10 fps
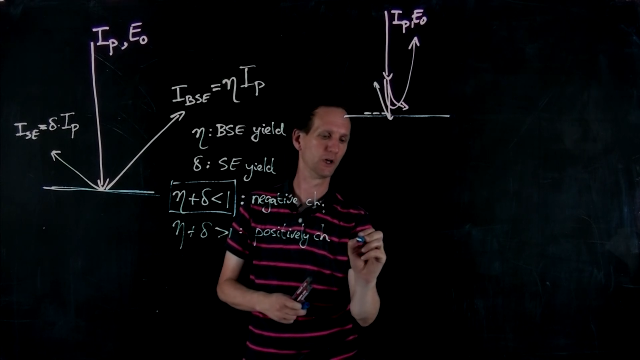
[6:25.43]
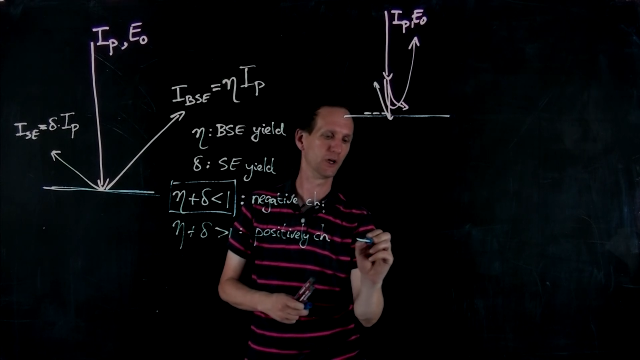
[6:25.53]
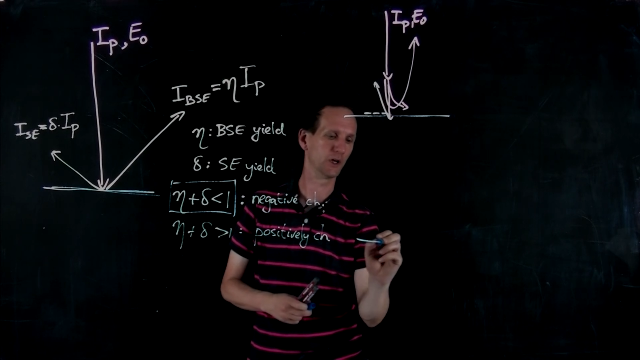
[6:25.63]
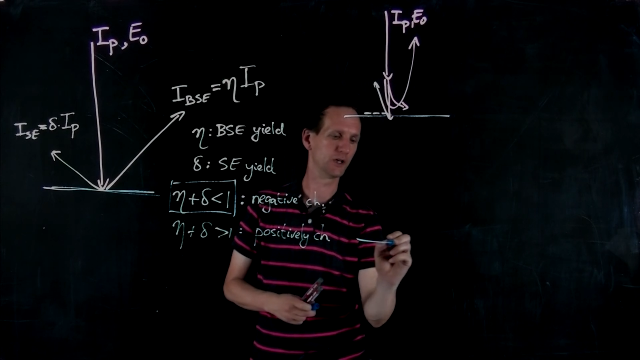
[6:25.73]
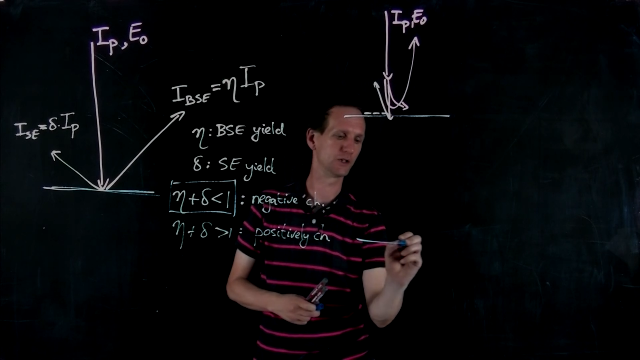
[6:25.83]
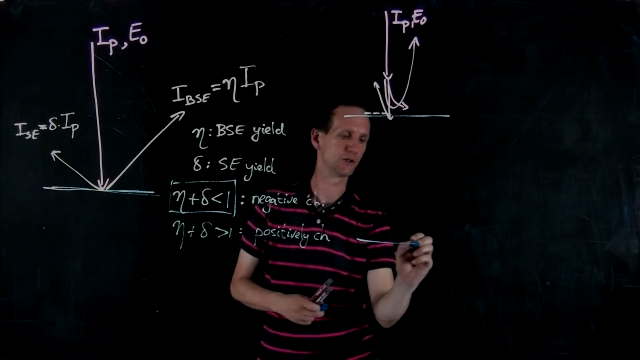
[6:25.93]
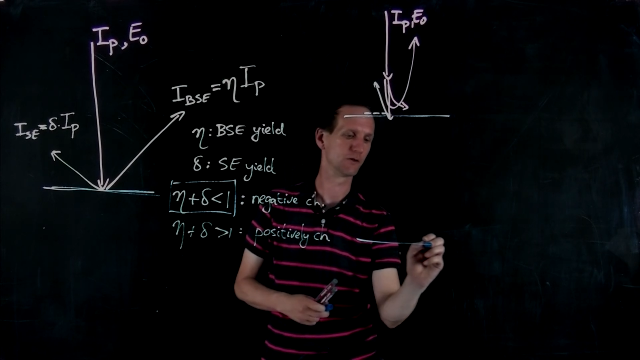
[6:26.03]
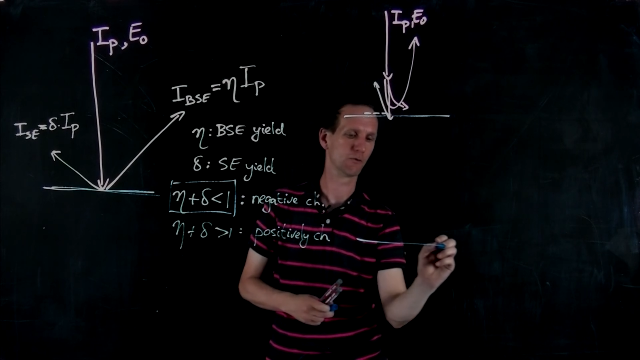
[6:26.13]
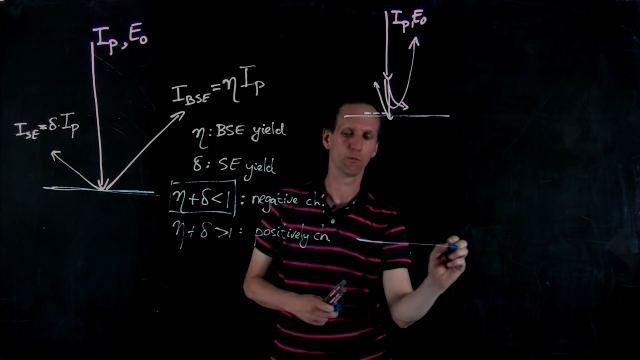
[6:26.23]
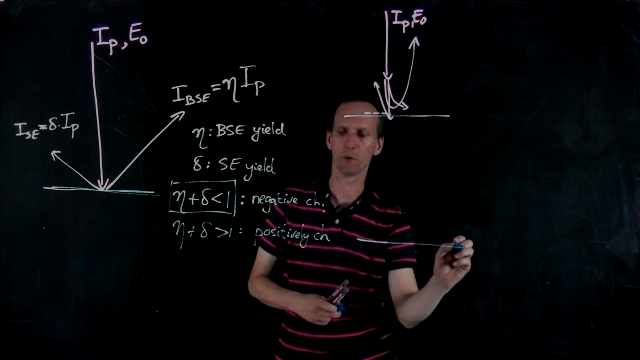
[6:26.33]
is
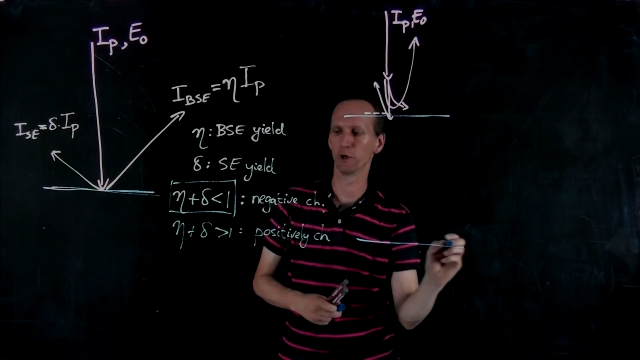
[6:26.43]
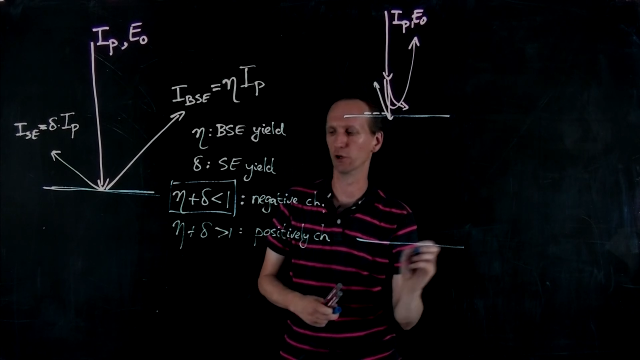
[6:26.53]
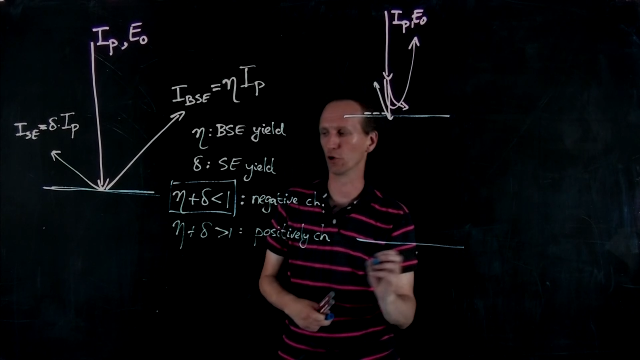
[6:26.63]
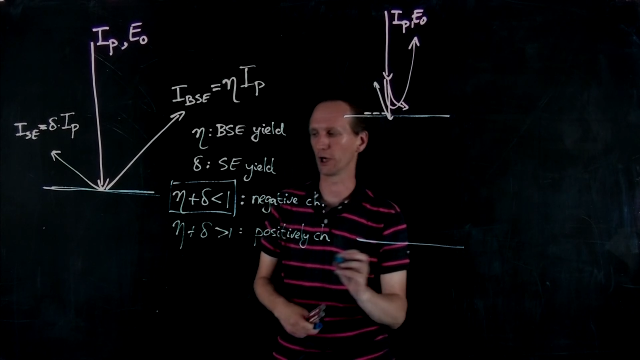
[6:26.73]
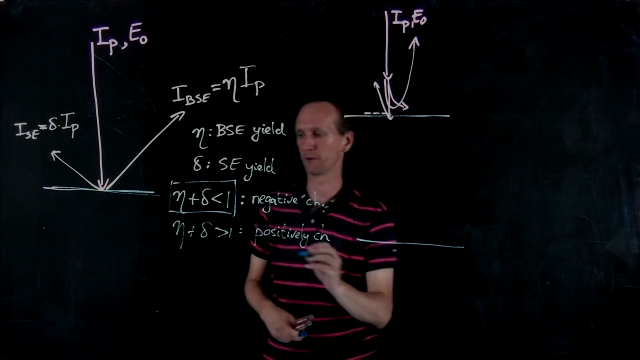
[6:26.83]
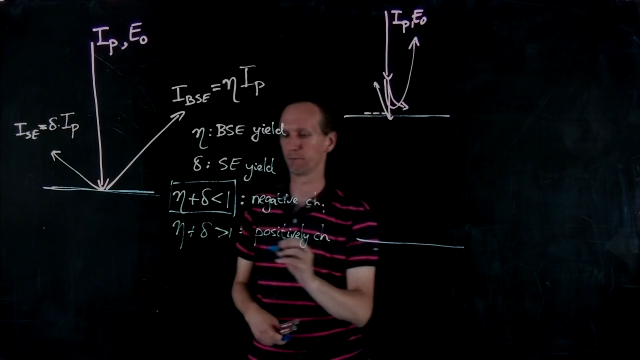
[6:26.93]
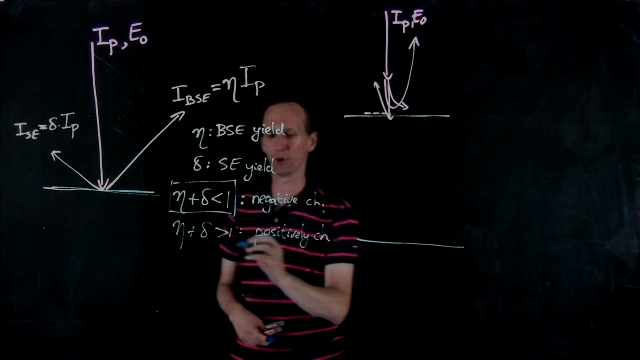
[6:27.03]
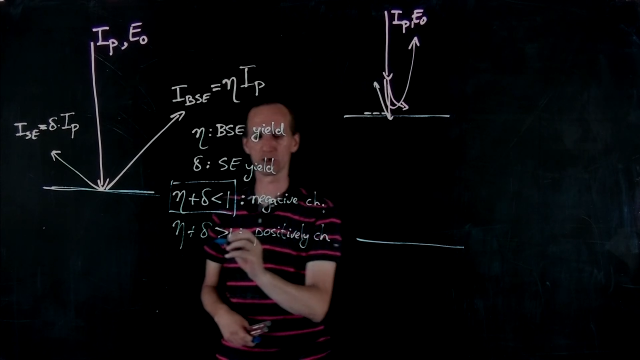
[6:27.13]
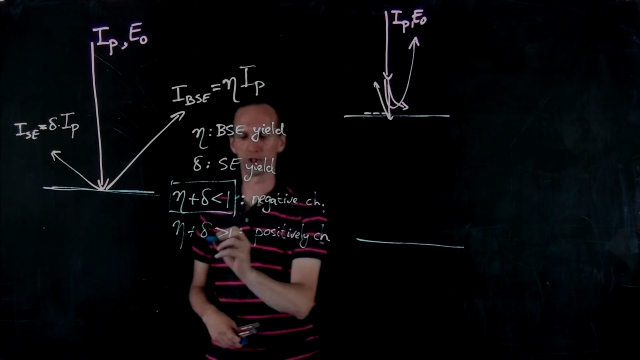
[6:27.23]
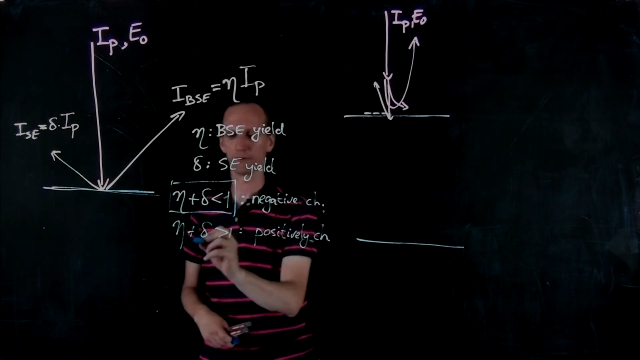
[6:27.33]
where we look at
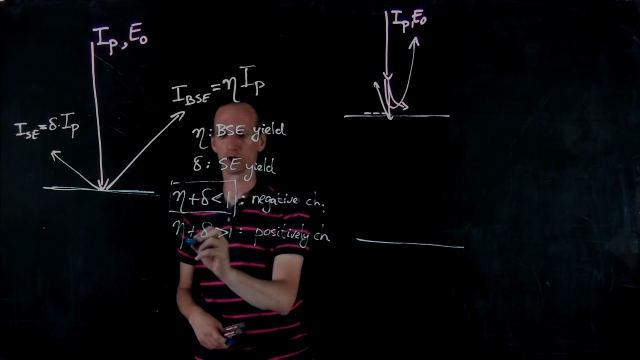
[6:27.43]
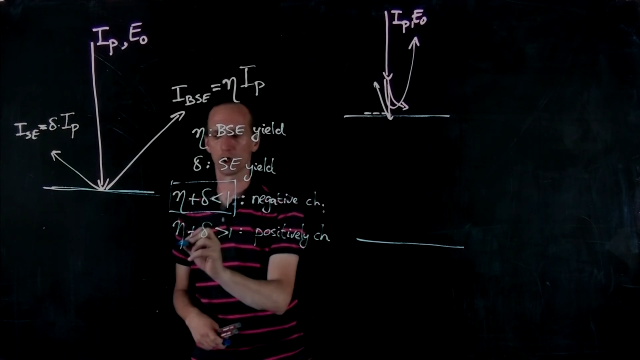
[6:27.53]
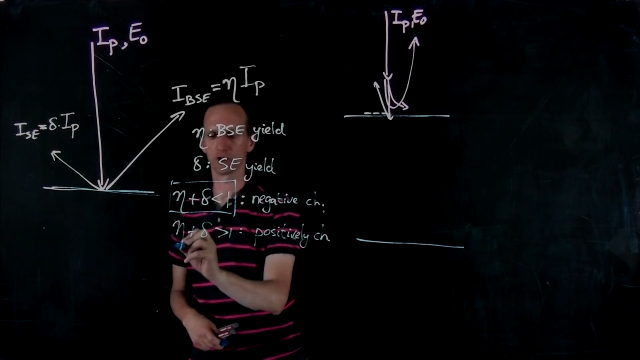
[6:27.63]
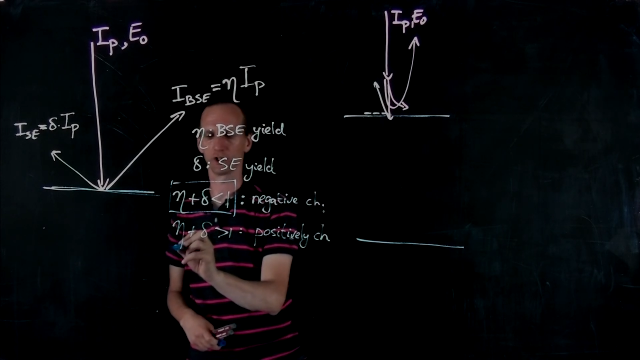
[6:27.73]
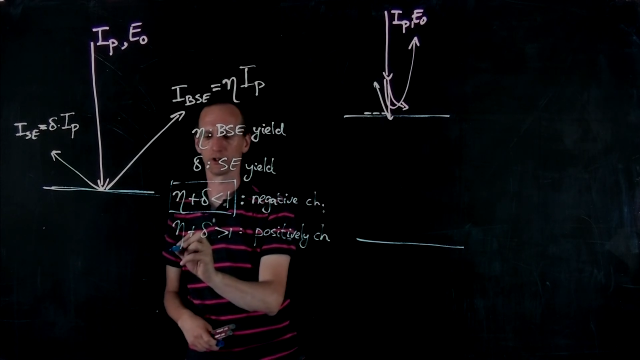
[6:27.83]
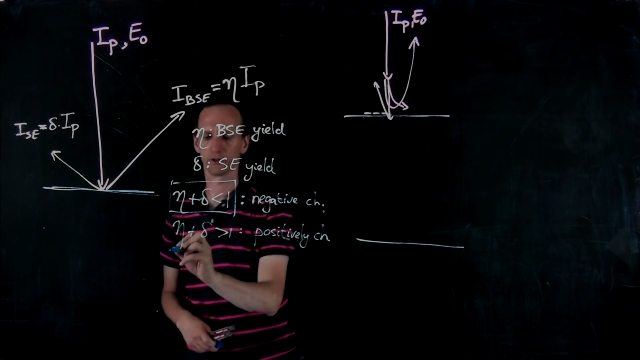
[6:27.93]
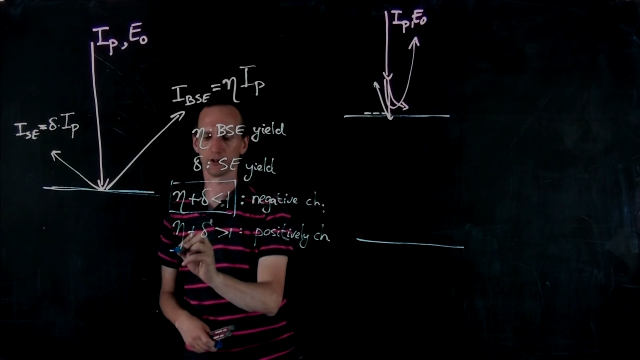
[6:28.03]
positive charging.